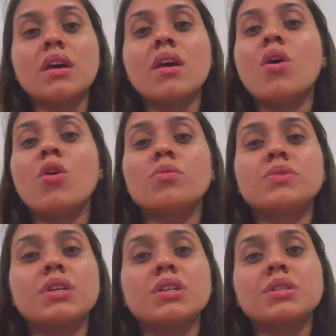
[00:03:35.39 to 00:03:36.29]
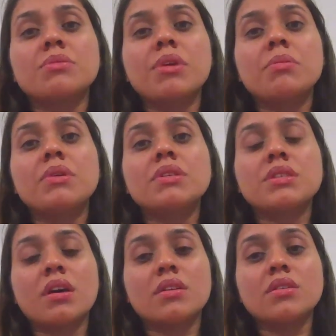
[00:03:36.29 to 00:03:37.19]
Obstruction may be
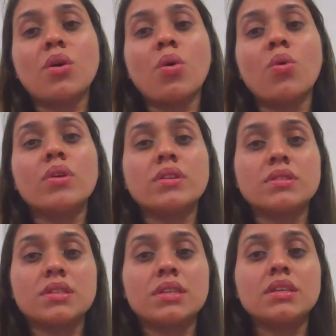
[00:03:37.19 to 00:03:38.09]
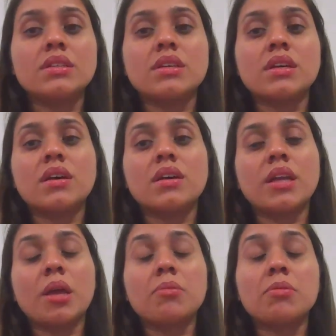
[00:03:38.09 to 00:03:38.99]
sudden or insidious. It can
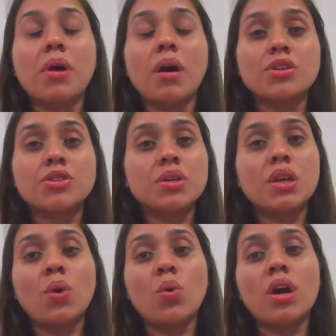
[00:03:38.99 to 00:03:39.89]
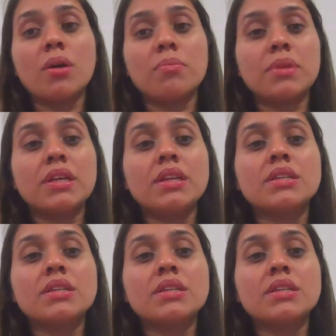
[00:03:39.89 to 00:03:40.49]
be partial or complete.